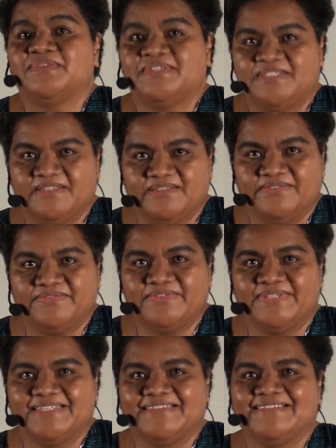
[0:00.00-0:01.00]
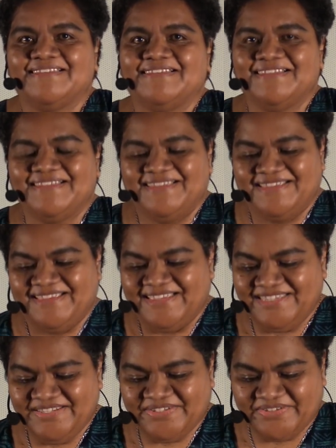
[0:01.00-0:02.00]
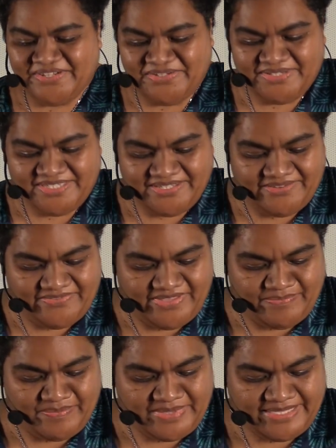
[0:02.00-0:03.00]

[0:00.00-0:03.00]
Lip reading: serve. You're going to serve them.